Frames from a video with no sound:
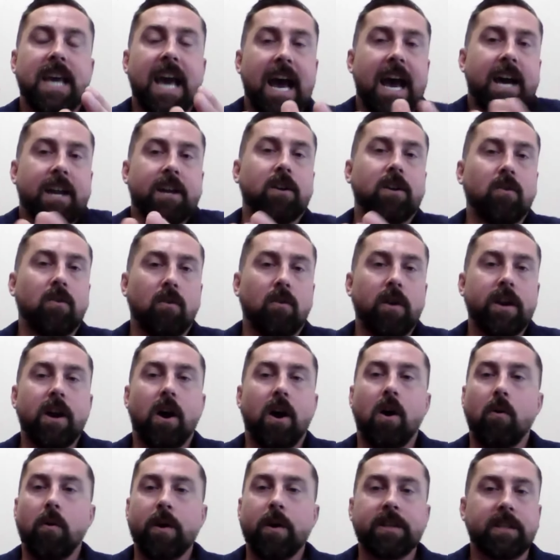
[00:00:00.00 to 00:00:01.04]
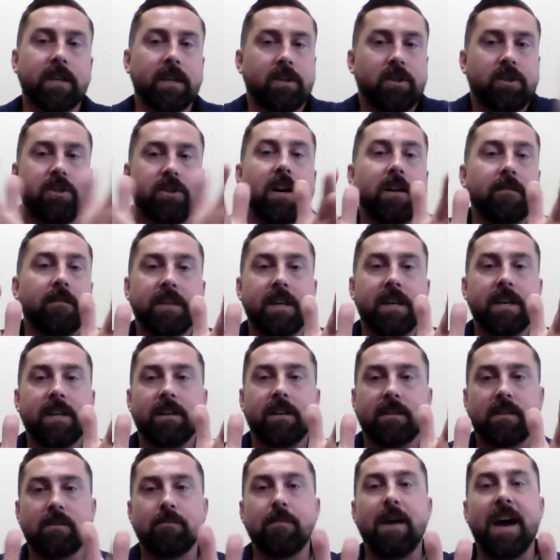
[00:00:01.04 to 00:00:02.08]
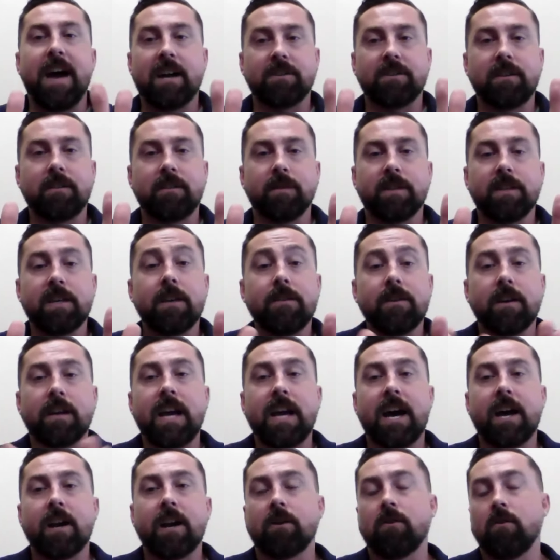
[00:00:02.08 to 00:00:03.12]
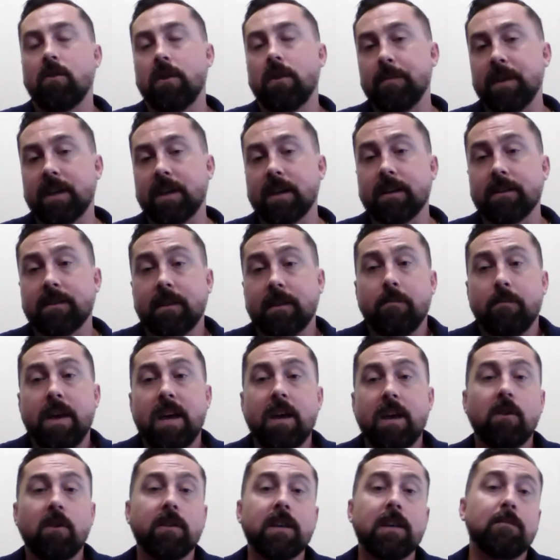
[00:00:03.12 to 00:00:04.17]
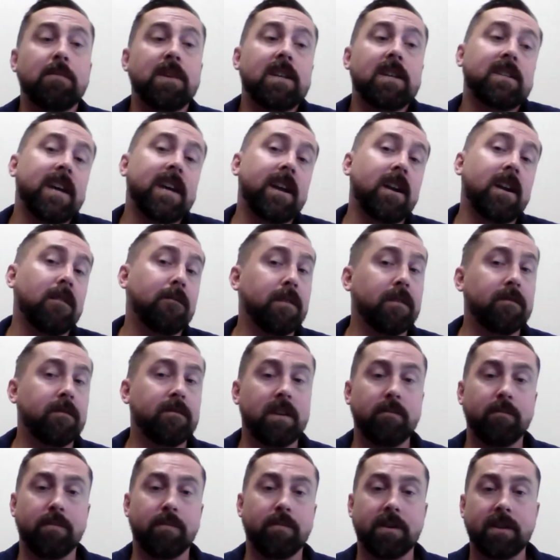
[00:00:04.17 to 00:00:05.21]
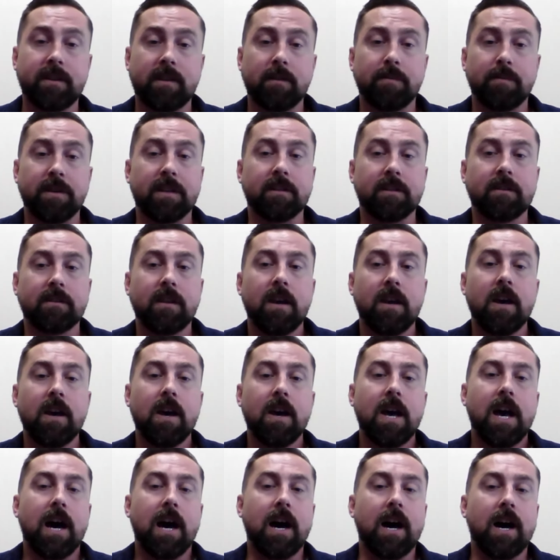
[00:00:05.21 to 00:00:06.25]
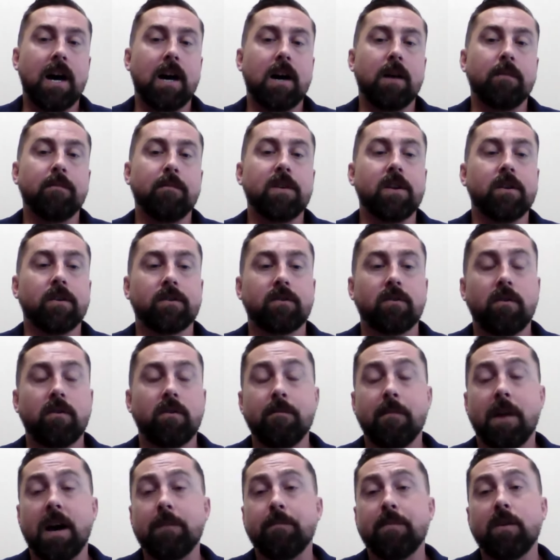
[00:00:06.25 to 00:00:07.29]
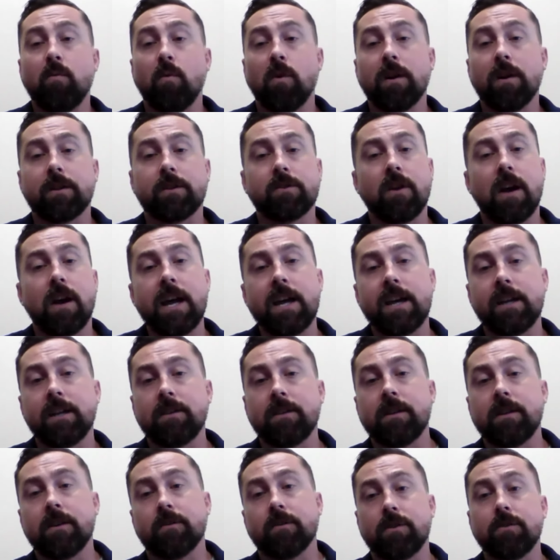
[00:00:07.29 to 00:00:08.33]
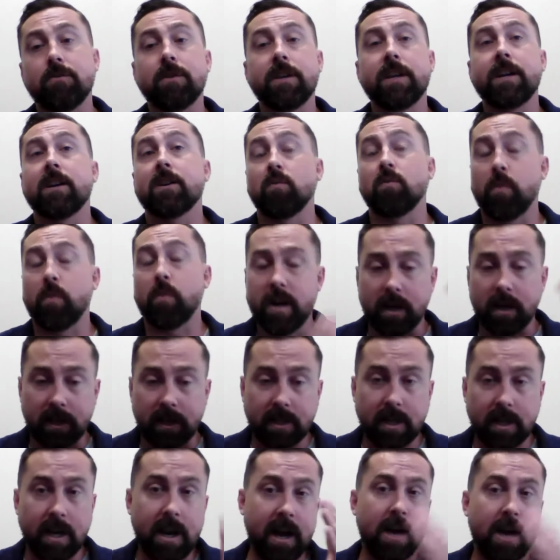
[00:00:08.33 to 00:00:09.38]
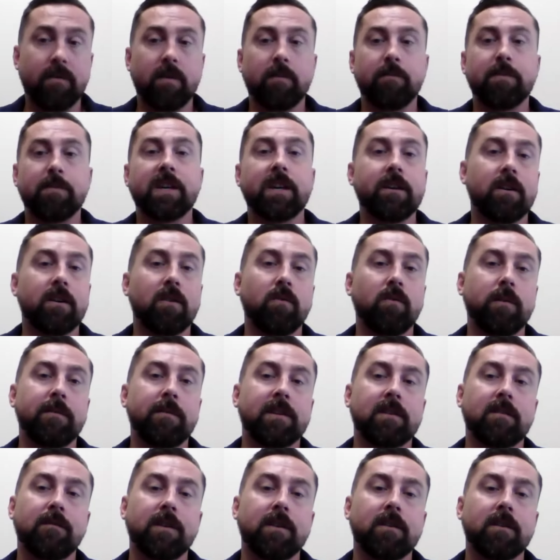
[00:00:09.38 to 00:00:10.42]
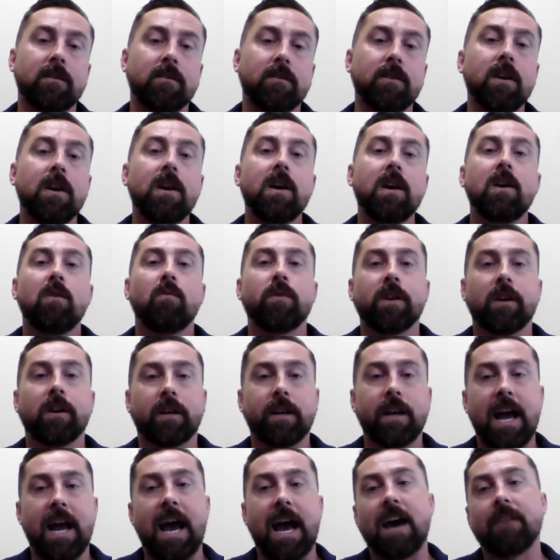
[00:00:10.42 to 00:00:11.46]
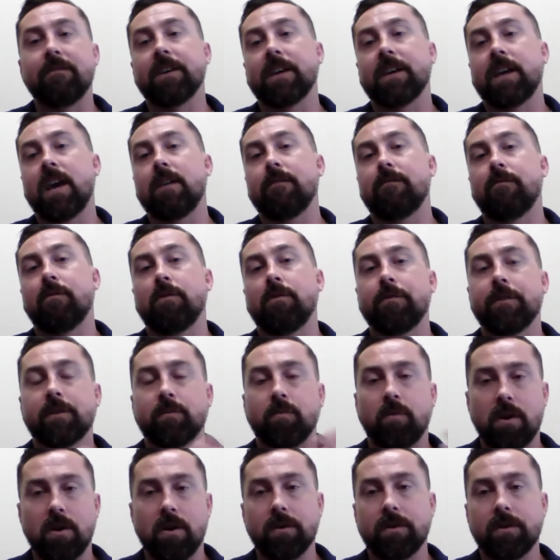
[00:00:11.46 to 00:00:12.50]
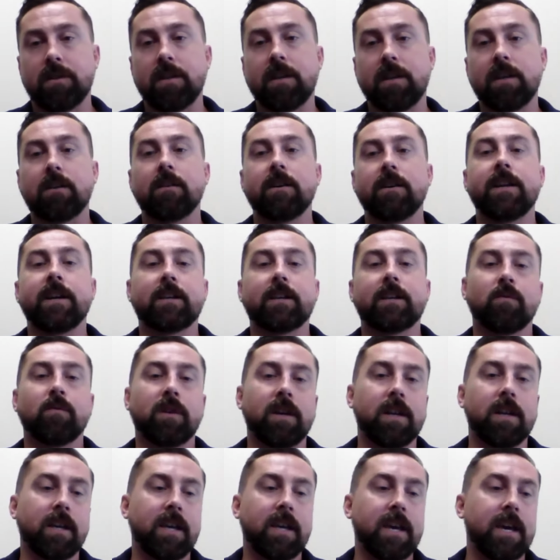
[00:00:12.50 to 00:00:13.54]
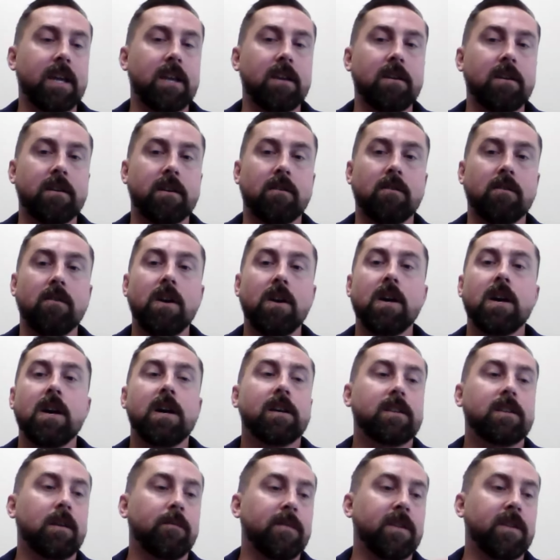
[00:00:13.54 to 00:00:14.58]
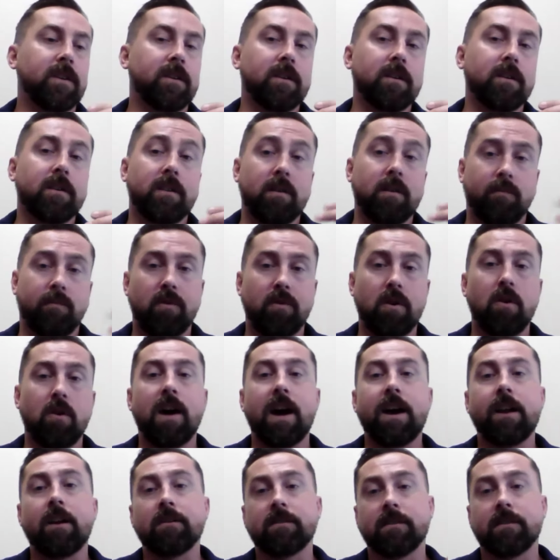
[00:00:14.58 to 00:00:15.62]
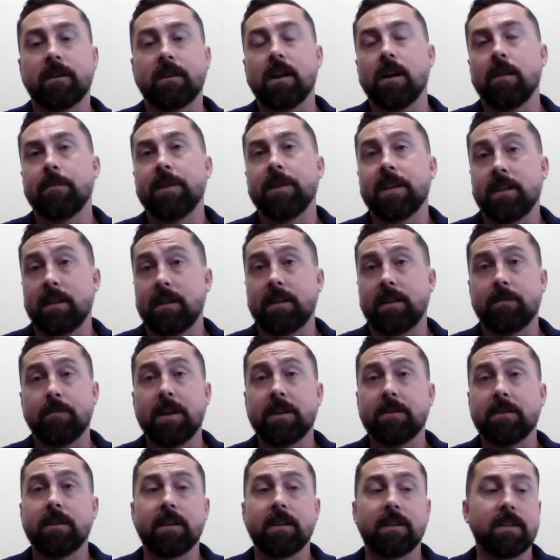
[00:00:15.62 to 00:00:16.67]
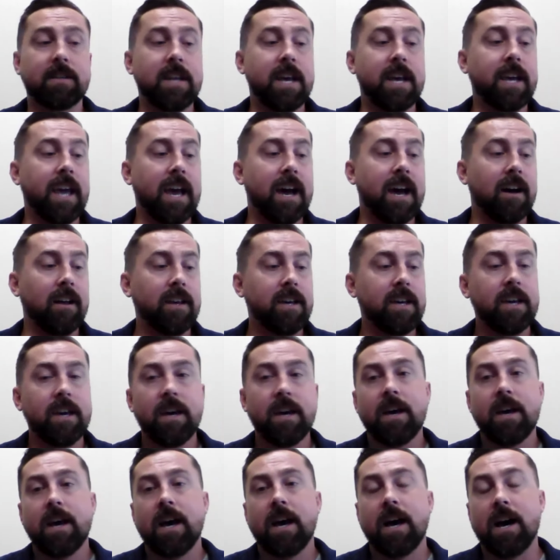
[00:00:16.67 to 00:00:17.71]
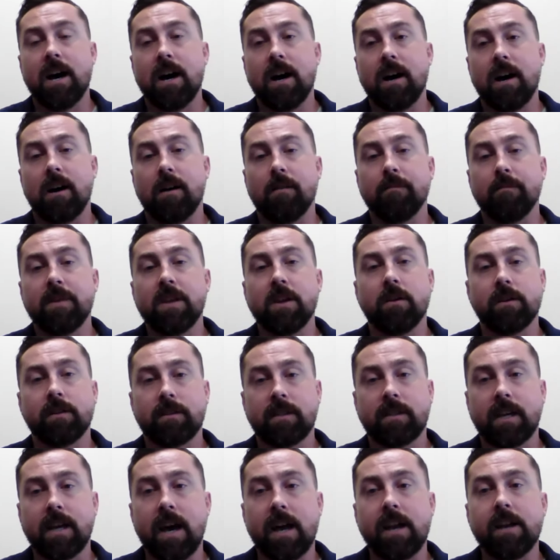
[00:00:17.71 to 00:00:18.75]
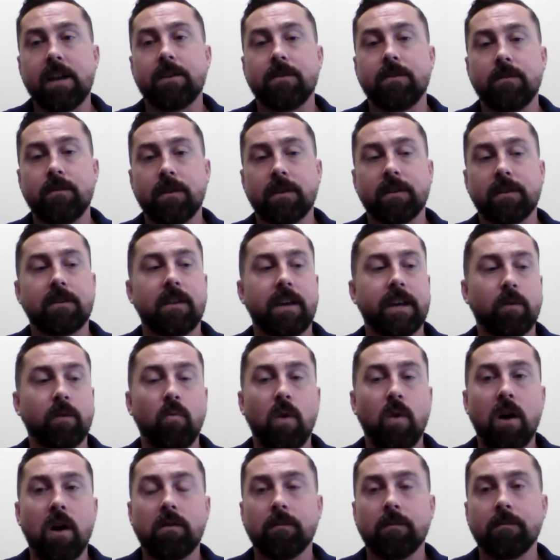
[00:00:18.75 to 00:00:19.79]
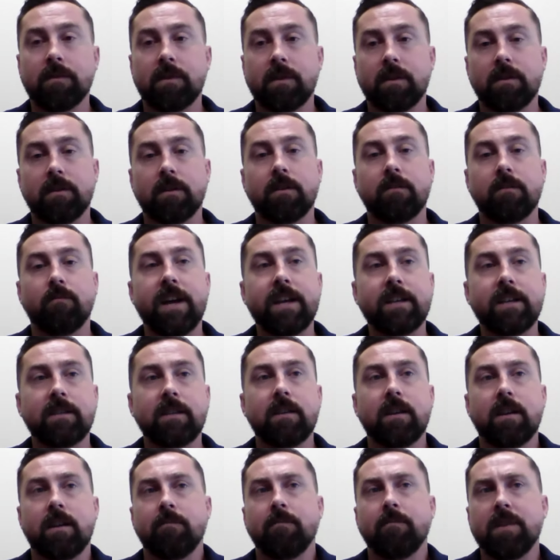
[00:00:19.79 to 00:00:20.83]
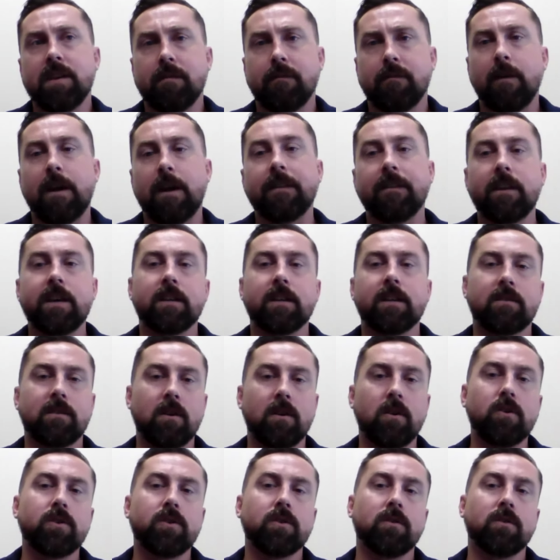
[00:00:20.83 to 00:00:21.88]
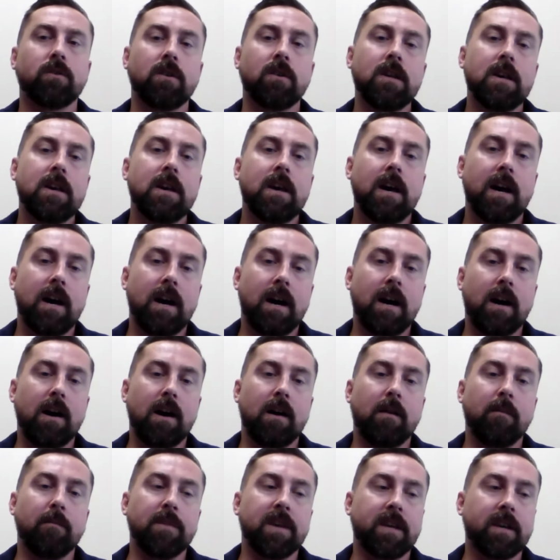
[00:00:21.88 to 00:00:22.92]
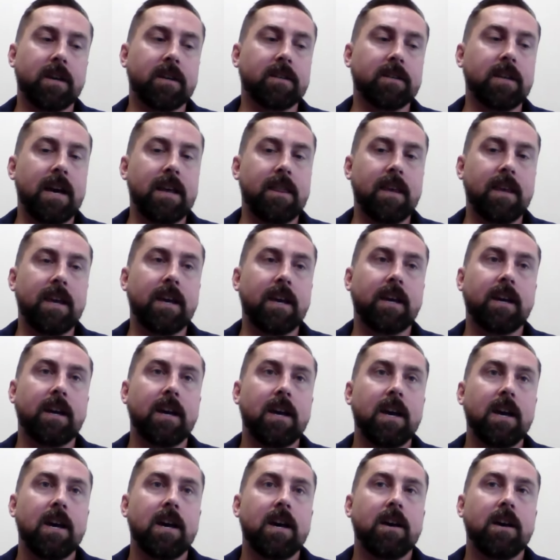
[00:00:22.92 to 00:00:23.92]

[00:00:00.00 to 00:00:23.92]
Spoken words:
category always gets shoved in and smashed in with the other category because there may only be 10 or 15 participants. You know, so it might be worth trying, you know, 2 years, we are going to have a beginner women's field. We are going to advocate for this. We're hosting clinics. We're going to get, you know, some of the pro riders are coming to, especially to Snake Alley, you know, to kind of do this, like welcome to racing and be friendly and social. Because I think